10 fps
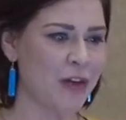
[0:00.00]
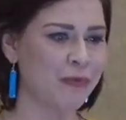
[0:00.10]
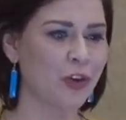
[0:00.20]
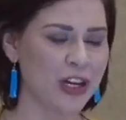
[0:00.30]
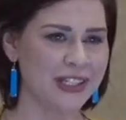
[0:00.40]

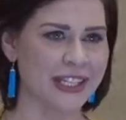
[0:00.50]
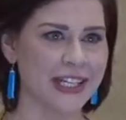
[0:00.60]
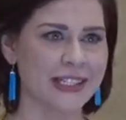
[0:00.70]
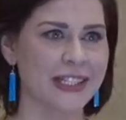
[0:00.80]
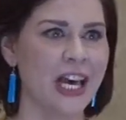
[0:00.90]
For
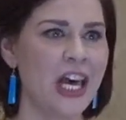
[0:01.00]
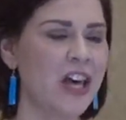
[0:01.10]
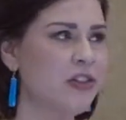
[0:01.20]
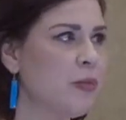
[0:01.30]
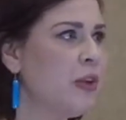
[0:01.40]
instance,
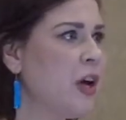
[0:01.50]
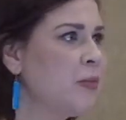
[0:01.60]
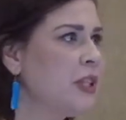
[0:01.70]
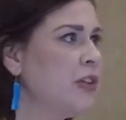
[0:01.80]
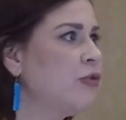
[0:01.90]
if someone
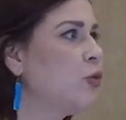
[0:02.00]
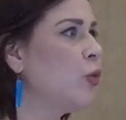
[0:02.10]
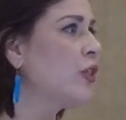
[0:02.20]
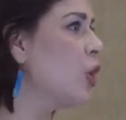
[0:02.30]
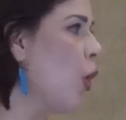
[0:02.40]
comes in
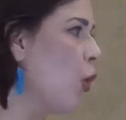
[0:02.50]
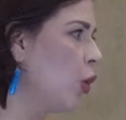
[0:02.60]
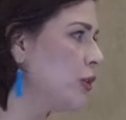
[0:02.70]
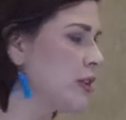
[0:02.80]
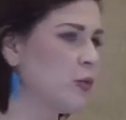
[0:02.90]
with a
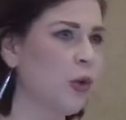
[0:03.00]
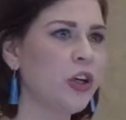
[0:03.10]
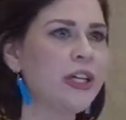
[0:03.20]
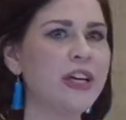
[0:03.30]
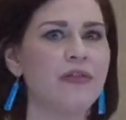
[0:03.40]
cold, we're
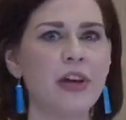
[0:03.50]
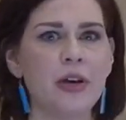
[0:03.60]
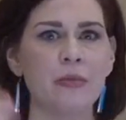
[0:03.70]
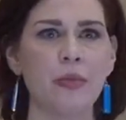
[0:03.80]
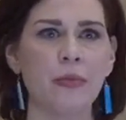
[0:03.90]
going to give
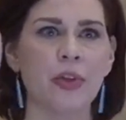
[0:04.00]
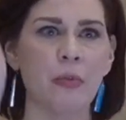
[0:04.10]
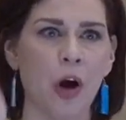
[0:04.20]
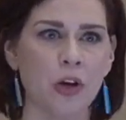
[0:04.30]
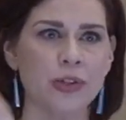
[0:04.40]
them the
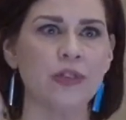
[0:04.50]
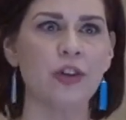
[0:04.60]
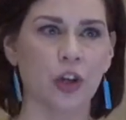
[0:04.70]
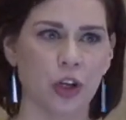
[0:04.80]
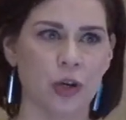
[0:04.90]
parts of the
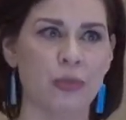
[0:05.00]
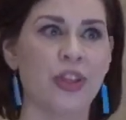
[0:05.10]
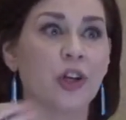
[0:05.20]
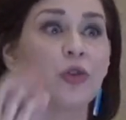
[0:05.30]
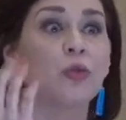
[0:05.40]
herb
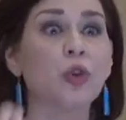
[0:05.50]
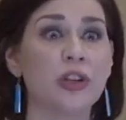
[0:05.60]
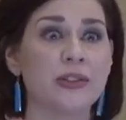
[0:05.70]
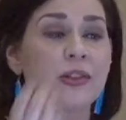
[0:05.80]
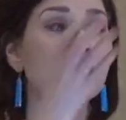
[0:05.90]
that are the
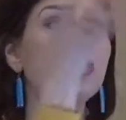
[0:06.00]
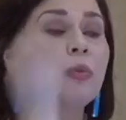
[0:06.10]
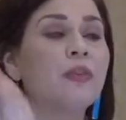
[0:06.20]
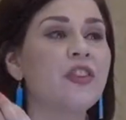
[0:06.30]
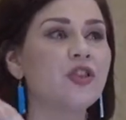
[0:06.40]
roots, the
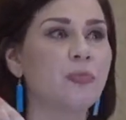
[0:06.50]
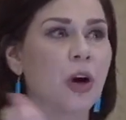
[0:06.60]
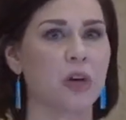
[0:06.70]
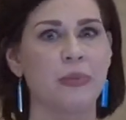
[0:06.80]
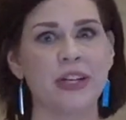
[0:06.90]
superficial
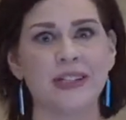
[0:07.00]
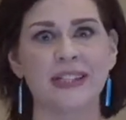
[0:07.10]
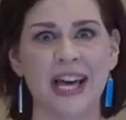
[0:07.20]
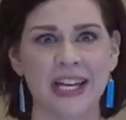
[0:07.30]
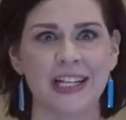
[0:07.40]
part, because
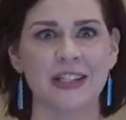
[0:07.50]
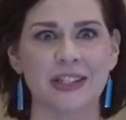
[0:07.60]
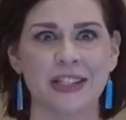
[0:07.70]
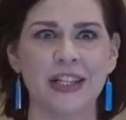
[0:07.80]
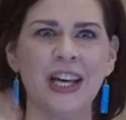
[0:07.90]
that
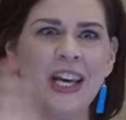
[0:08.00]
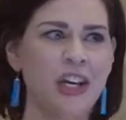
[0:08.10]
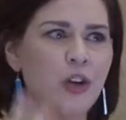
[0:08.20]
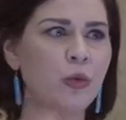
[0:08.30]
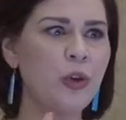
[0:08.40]
is,
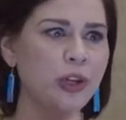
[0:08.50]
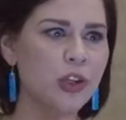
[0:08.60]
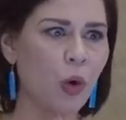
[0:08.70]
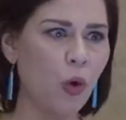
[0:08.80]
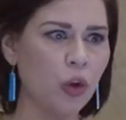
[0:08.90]
when you get a
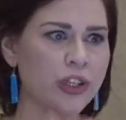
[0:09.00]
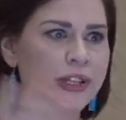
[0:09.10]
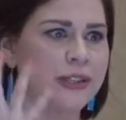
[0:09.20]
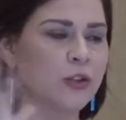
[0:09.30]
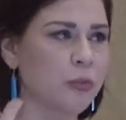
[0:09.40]
cold,
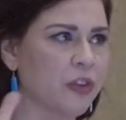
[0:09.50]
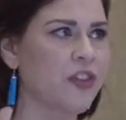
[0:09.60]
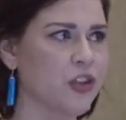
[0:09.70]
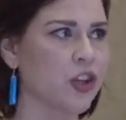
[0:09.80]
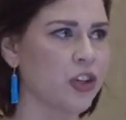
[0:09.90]
it's
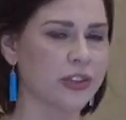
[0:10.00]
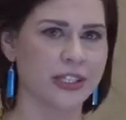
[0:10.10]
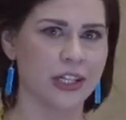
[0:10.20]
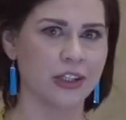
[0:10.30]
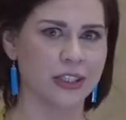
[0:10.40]
superficial
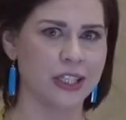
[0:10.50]
still.